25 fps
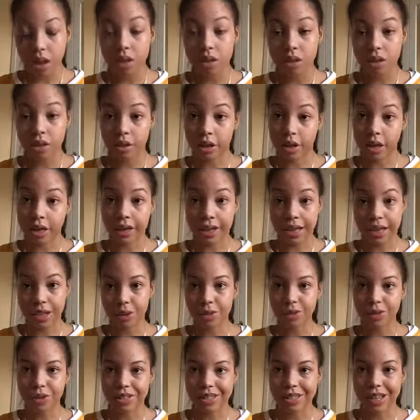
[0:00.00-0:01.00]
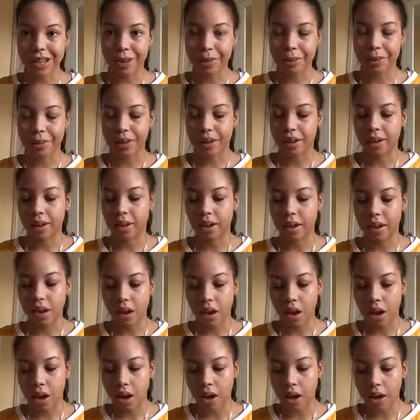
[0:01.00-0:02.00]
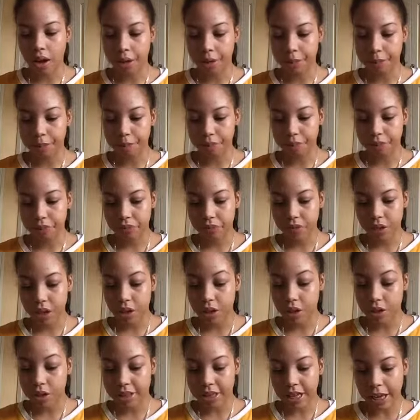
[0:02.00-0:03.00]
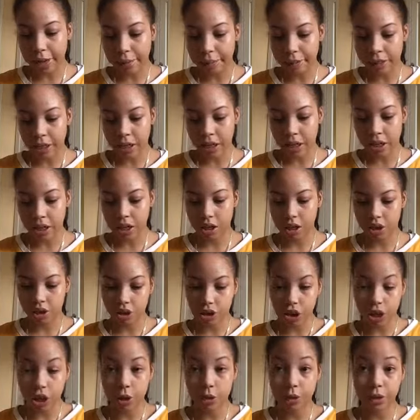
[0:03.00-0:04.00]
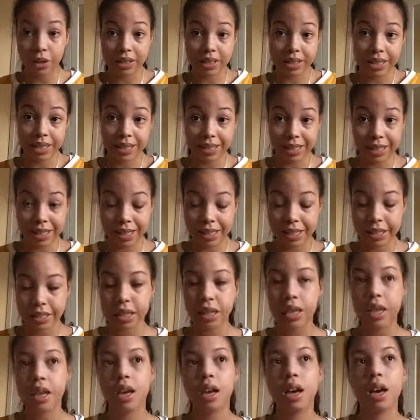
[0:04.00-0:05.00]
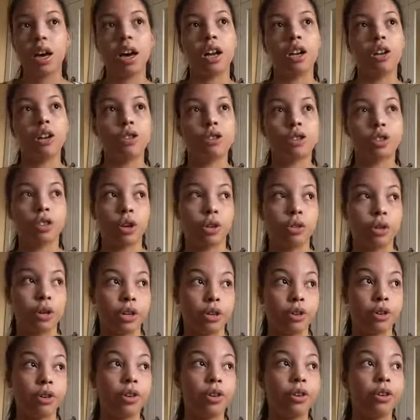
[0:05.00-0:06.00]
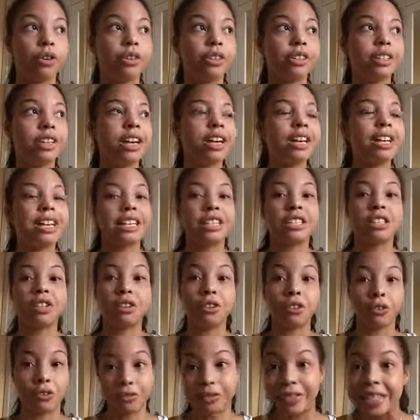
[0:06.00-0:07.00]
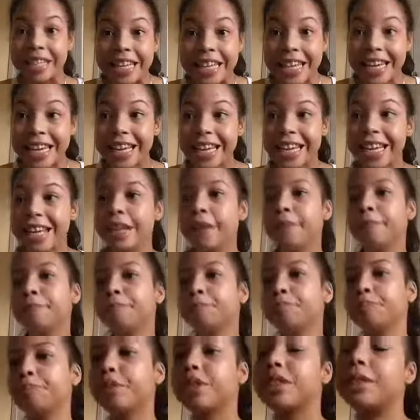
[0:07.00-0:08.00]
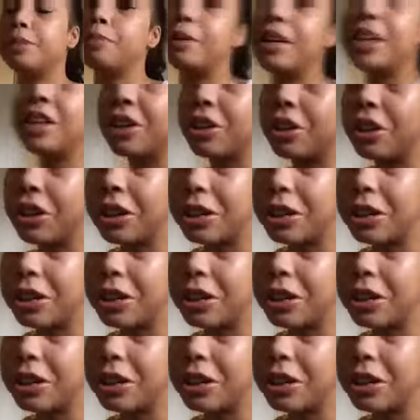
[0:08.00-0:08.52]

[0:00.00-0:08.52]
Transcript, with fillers: so yeah that's what's happening um a lot's happening in the show as I said a lot's going on. There's a lot of tea. Spink,